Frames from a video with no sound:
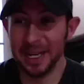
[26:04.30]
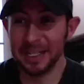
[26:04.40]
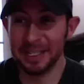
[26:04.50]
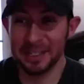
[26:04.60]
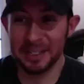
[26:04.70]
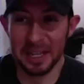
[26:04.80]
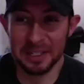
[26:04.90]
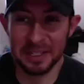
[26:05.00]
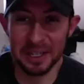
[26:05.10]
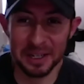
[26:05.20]
it's
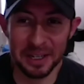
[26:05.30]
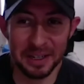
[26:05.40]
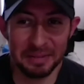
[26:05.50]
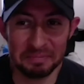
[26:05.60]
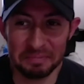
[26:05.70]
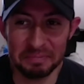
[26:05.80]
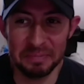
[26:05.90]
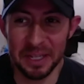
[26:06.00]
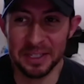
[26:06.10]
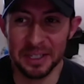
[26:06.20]
it's the
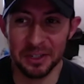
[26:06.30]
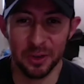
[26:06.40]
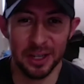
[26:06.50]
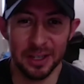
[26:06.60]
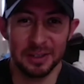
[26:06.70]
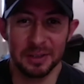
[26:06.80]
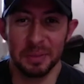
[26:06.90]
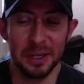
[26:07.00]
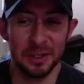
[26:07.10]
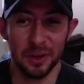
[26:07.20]
it's the straight it's
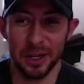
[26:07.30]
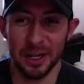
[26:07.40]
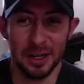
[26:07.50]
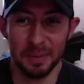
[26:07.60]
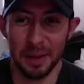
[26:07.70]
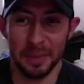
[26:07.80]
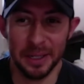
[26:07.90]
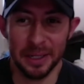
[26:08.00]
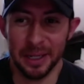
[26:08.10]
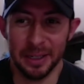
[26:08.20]
being straight up. I
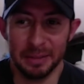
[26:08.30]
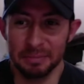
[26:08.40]
mean, I,